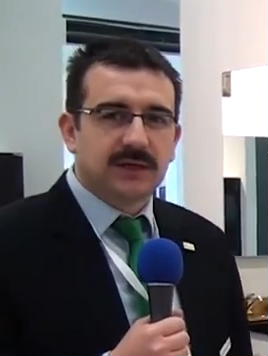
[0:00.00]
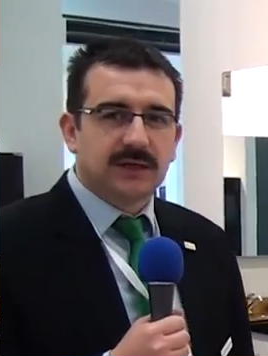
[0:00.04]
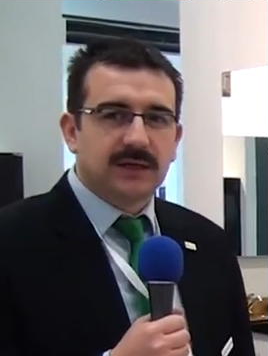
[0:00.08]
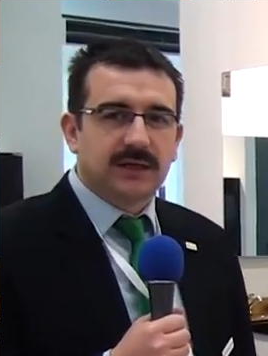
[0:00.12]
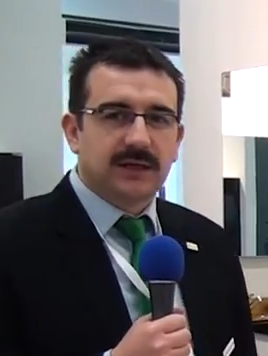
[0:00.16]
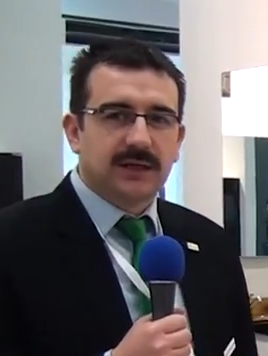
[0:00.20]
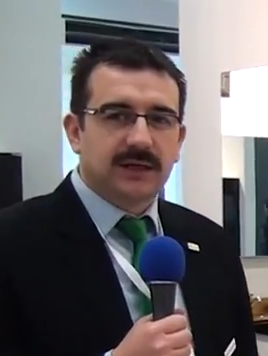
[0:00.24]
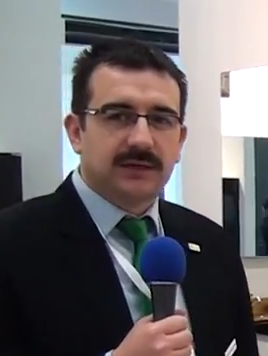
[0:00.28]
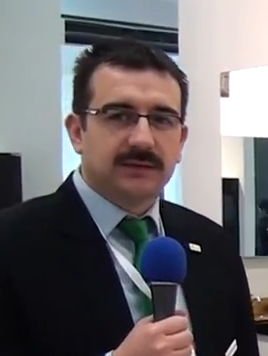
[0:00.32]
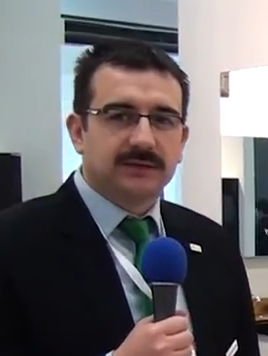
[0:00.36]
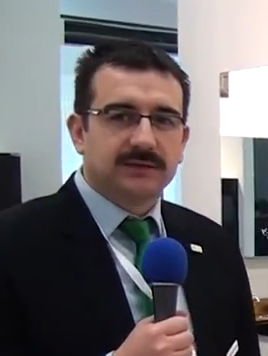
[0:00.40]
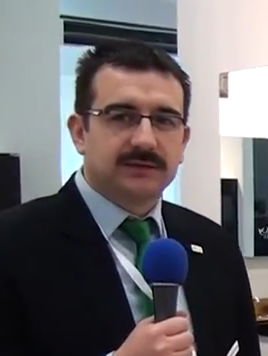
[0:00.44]

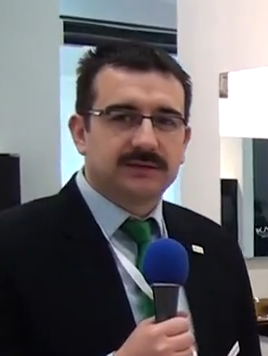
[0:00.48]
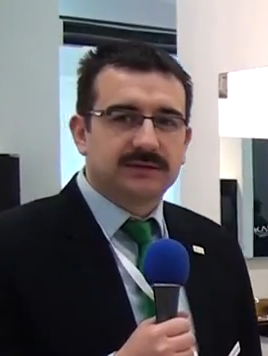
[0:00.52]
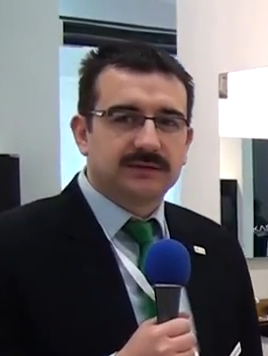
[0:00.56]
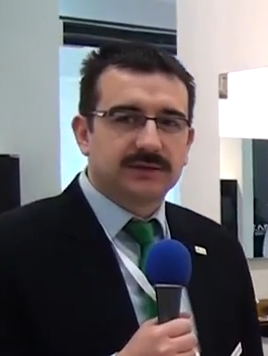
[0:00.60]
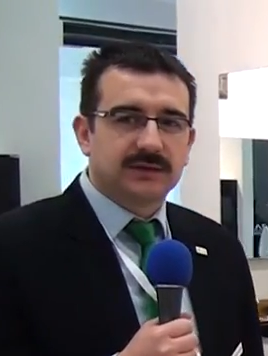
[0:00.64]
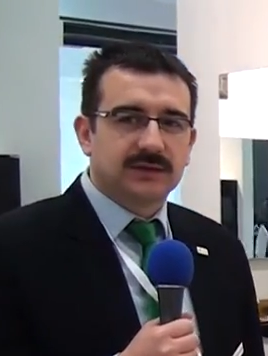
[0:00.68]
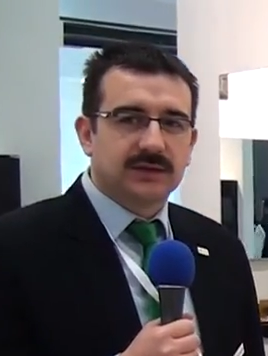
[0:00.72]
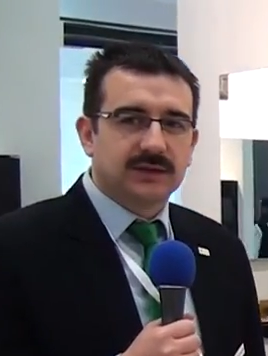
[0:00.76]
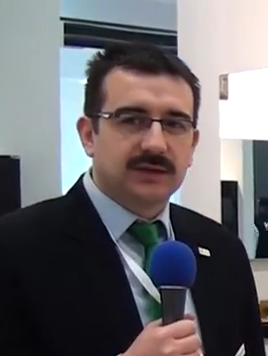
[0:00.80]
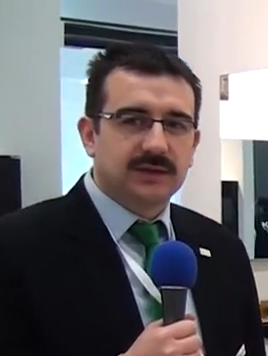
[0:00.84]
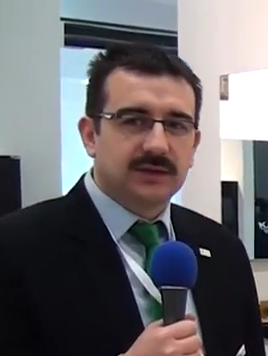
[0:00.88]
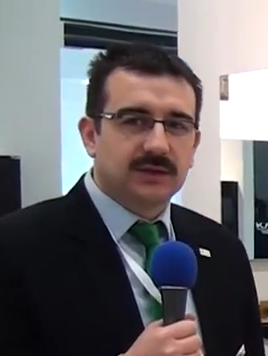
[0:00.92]
and
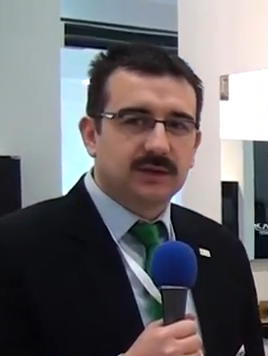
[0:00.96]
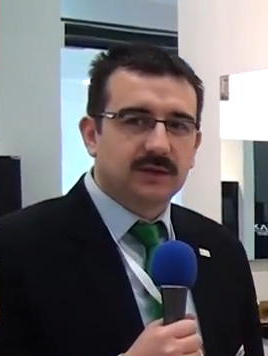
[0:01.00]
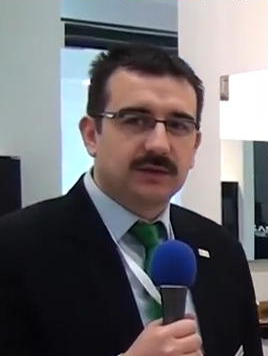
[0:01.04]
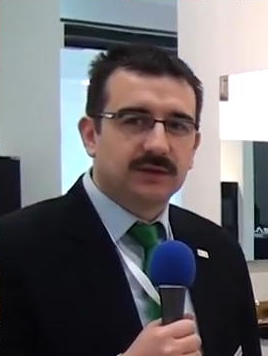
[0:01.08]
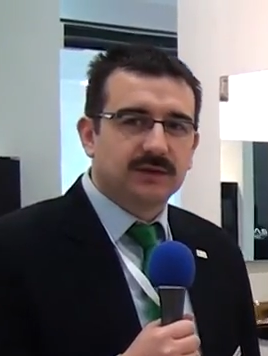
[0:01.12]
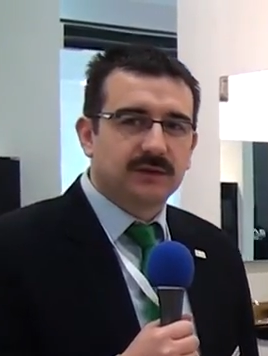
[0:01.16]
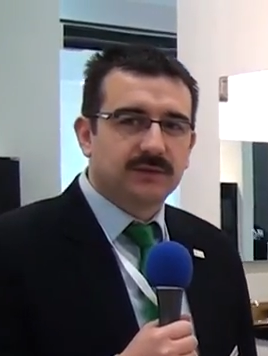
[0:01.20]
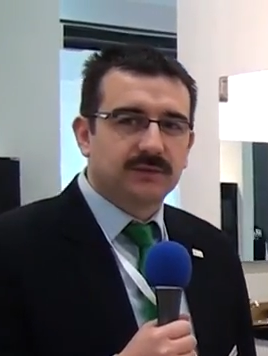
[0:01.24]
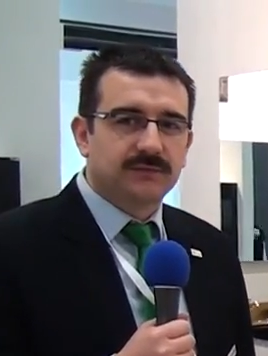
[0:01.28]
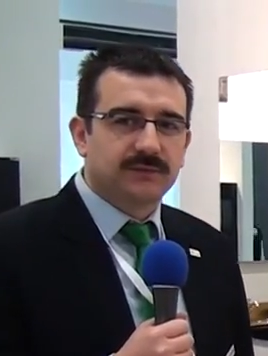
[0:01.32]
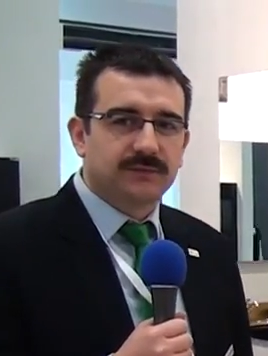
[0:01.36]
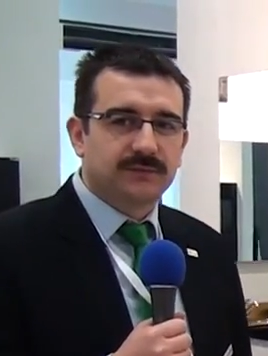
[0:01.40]

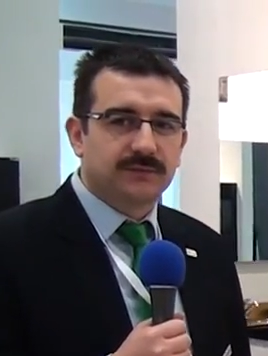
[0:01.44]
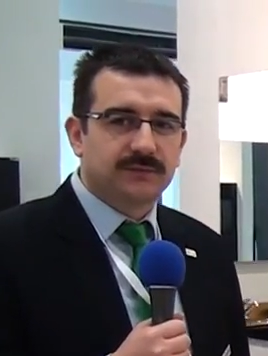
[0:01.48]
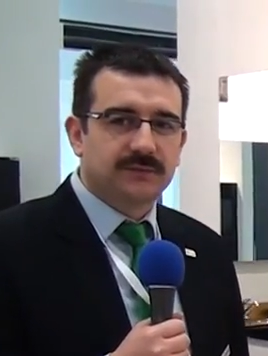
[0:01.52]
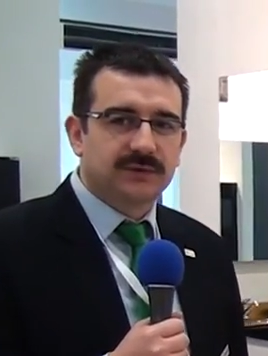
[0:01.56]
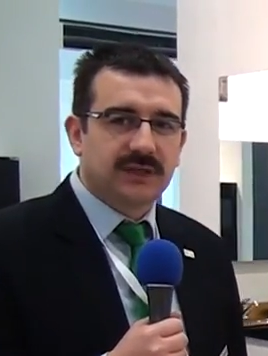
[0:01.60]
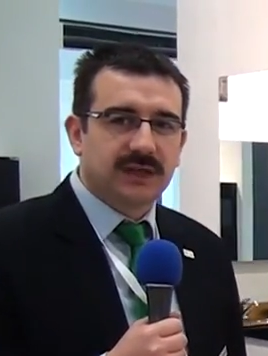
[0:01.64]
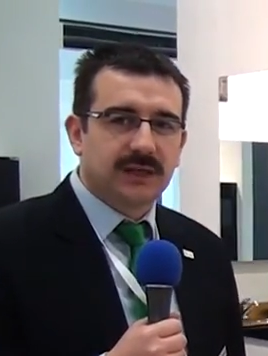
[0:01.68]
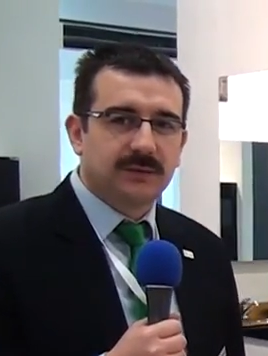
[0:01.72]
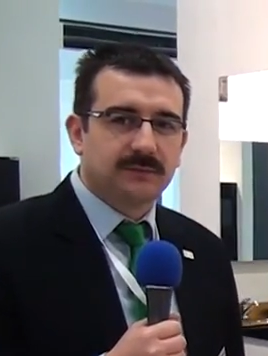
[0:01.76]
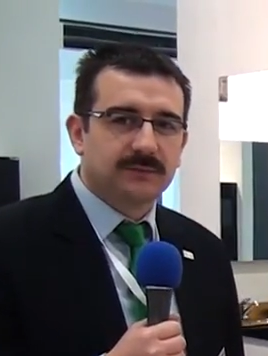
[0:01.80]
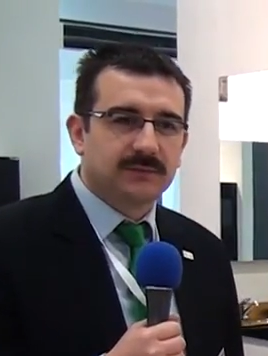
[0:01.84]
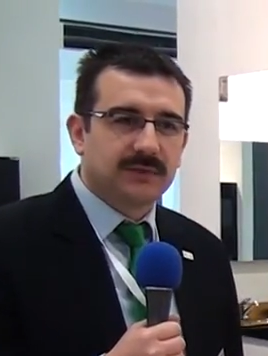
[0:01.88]
all of
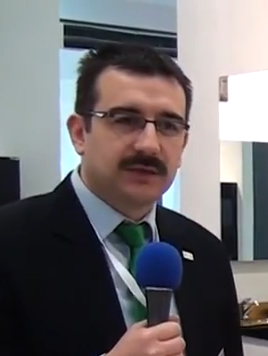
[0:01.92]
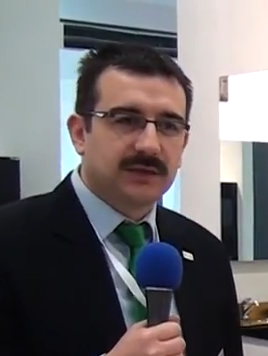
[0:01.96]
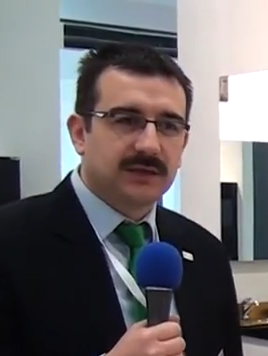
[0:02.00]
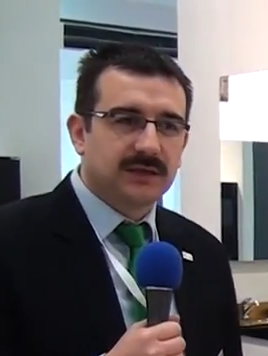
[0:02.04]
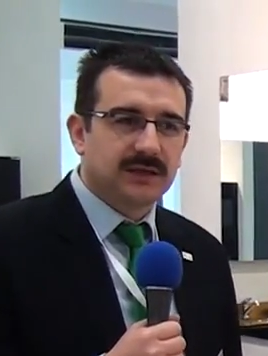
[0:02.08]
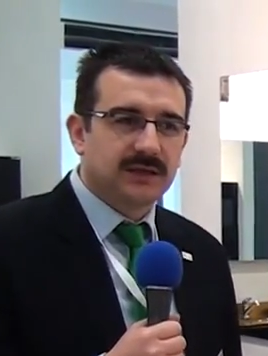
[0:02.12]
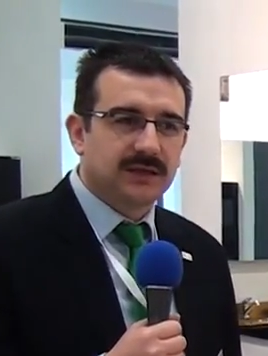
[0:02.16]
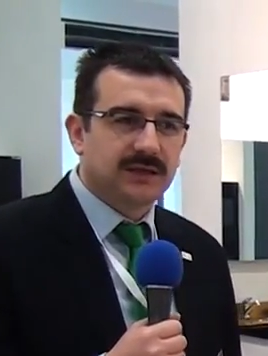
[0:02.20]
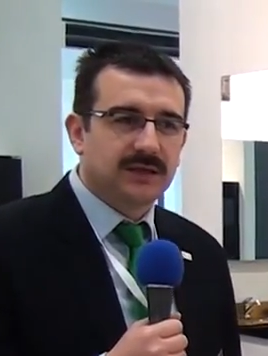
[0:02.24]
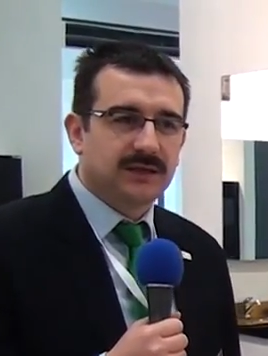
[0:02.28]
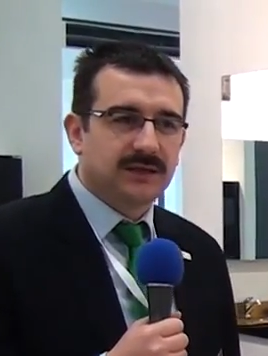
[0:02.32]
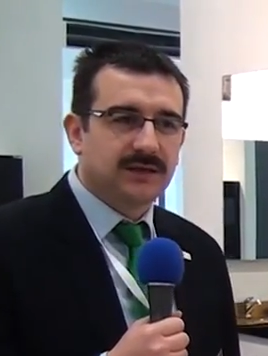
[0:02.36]
them
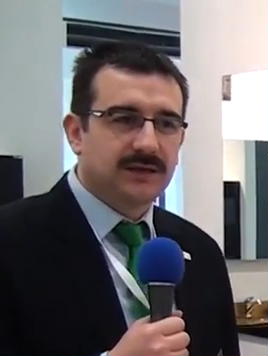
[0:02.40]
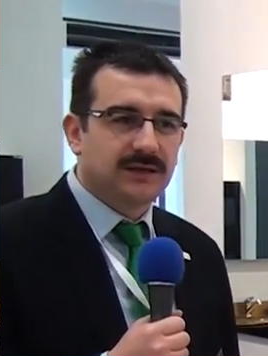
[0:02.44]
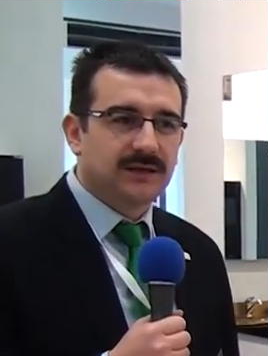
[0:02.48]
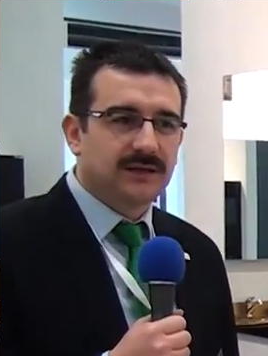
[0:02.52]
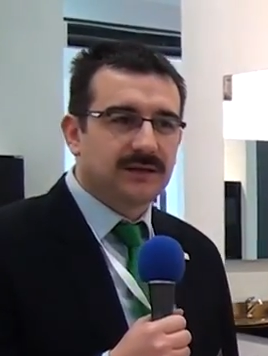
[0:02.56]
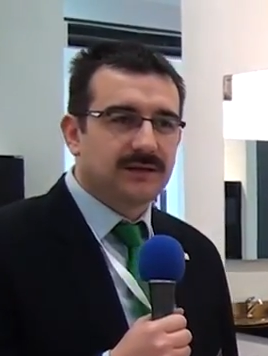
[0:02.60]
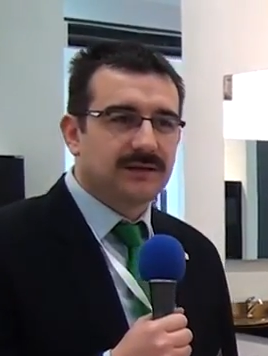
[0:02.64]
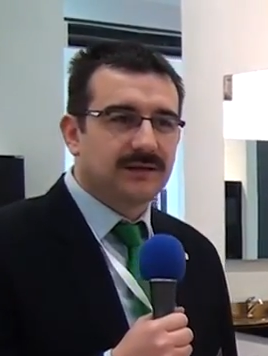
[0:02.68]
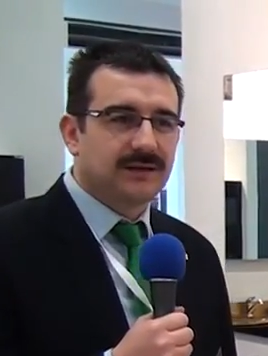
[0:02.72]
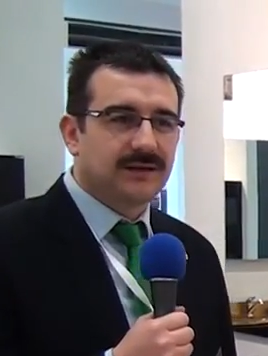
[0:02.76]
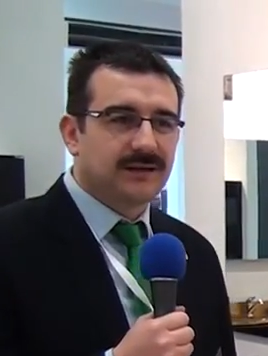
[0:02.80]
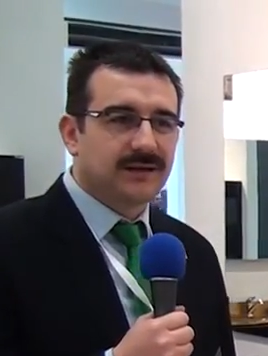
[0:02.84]

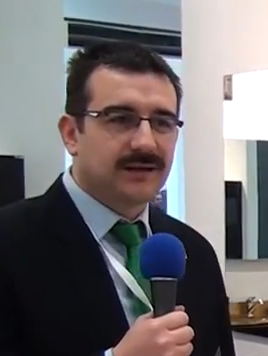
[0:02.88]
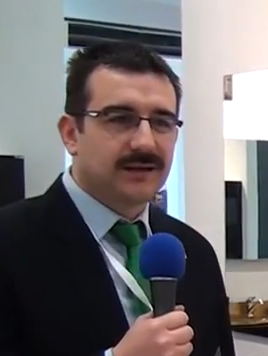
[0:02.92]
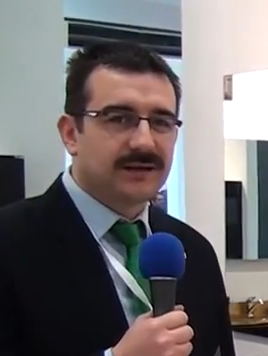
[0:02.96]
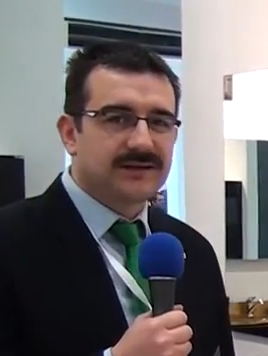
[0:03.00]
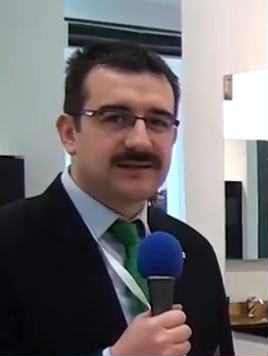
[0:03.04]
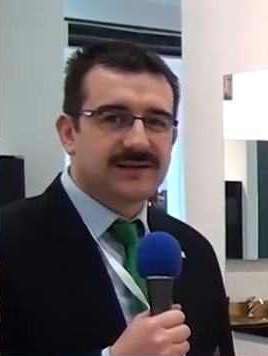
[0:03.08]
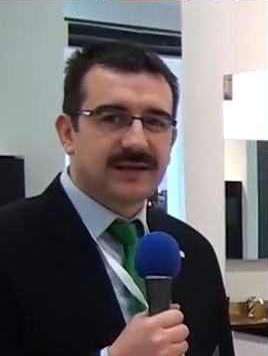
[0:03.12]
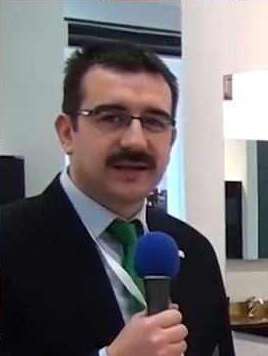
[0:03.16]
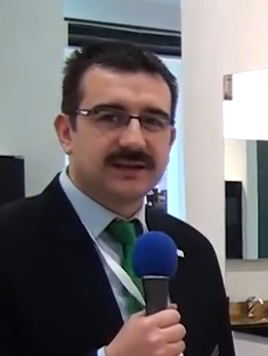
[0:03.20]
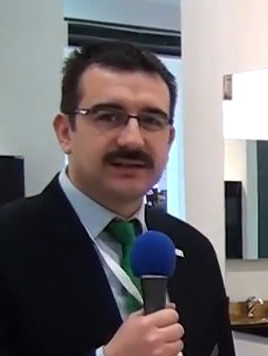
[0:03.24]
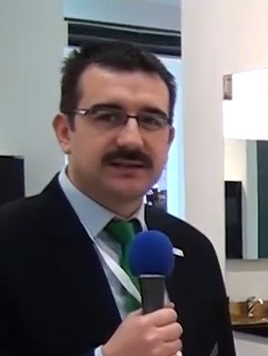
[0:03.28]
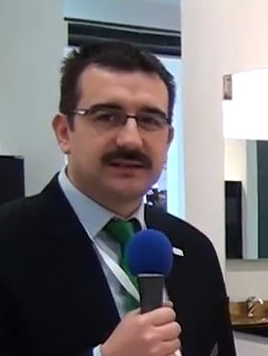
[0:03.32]
are
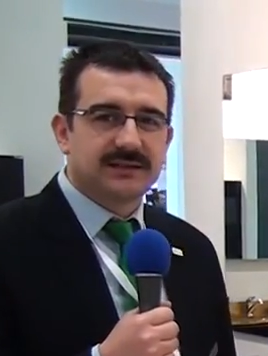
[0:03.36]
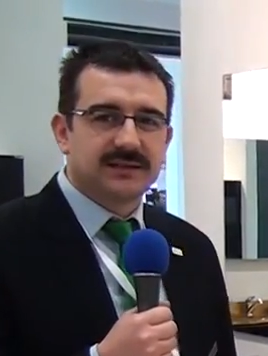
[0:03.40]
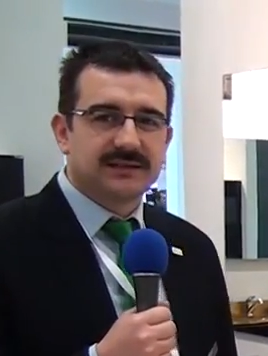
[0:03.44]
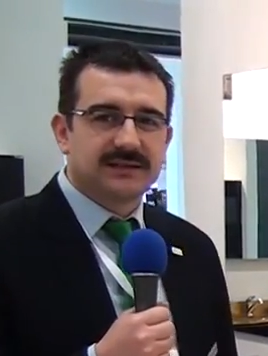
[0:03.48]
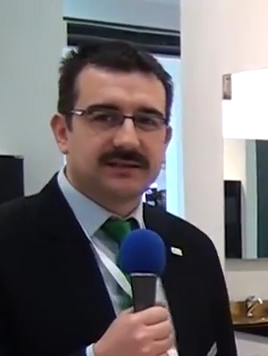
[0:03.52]
cert